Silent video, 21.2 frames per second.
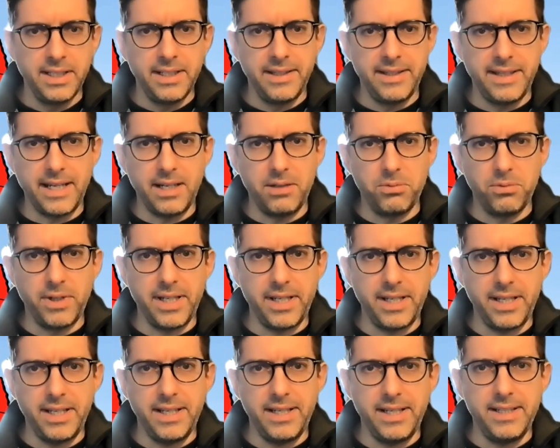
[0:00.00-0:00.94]
That
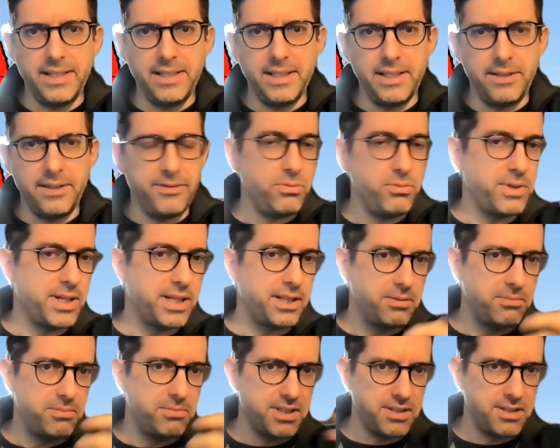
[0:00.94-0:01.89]
way, if you add
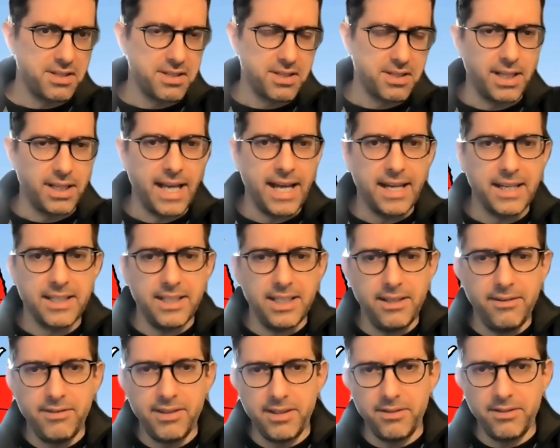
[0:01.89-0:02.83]
them to the Slack,
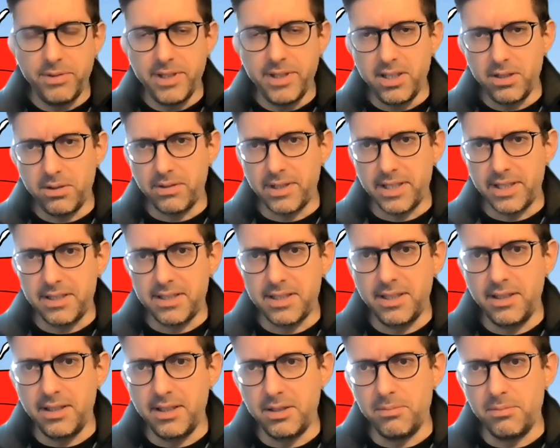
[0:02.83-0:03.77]
even if we don't get to
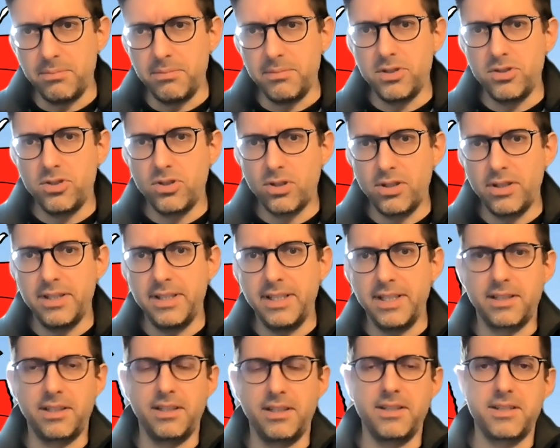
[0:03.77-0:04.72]
them during
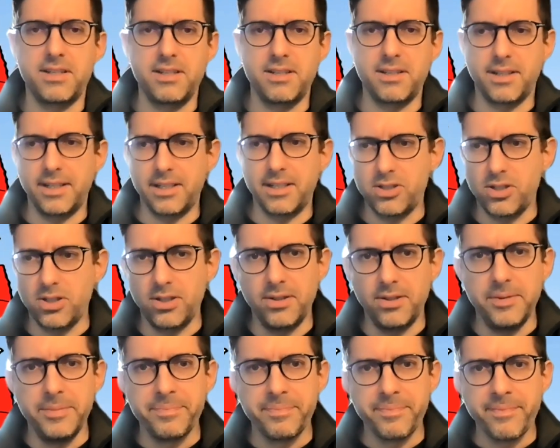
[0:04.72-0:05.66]
Nicholas's
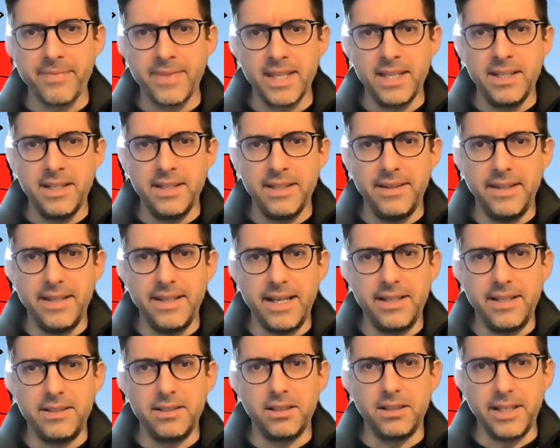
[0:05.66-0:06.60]
lecture,
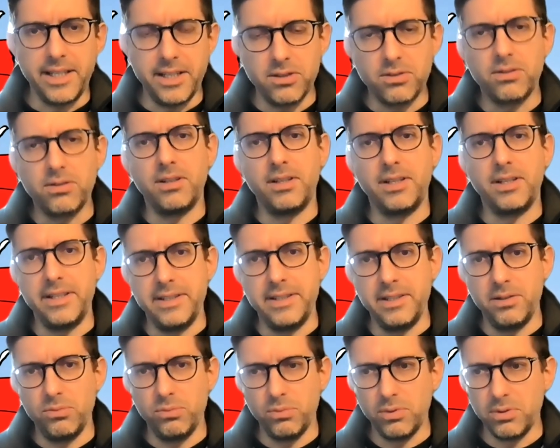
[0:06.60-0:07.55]
then later on
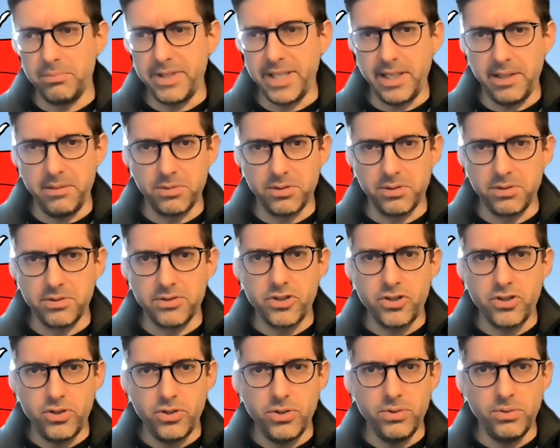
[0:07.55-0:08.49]
we'll be able
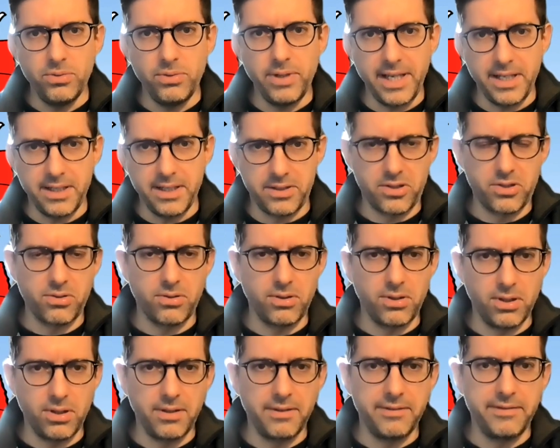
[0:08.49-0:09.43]
to answer
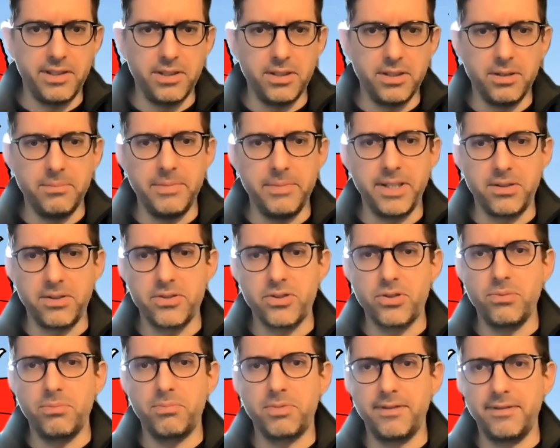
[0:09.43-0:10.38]
all of them and
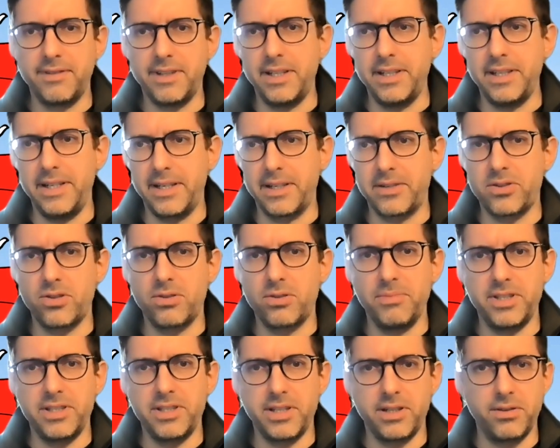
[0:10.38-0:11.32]
also provide extra
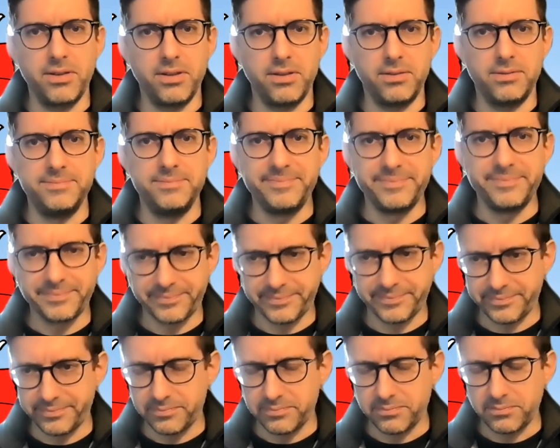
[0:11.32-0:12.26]
material.
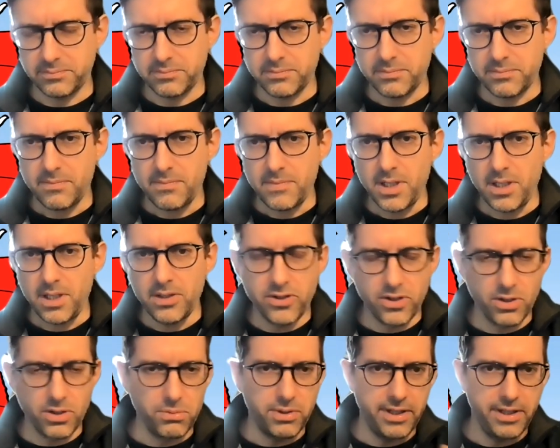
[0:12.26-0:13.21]

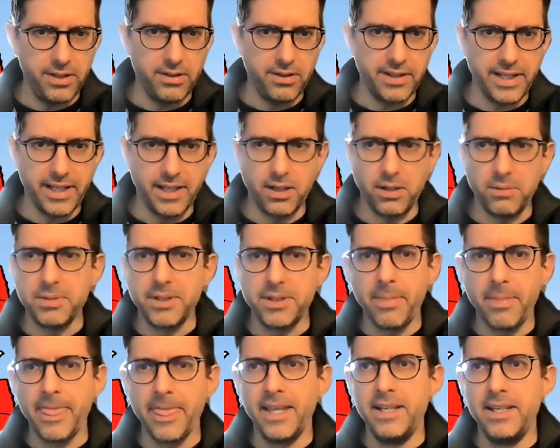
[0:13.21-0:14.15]
So we're here to help.
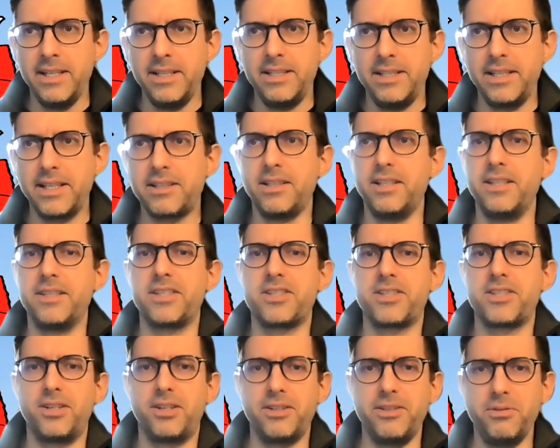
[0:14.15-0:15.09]

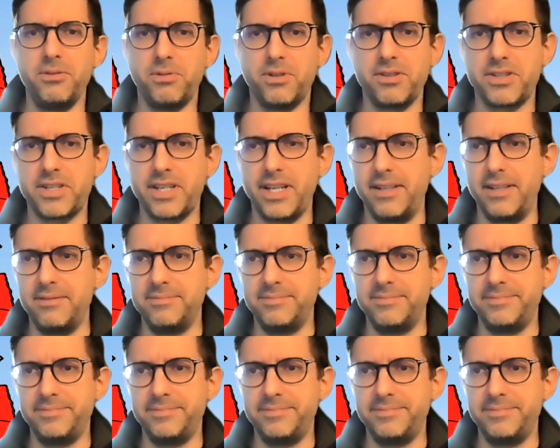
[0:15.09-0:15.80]
Nicholas, are you all set?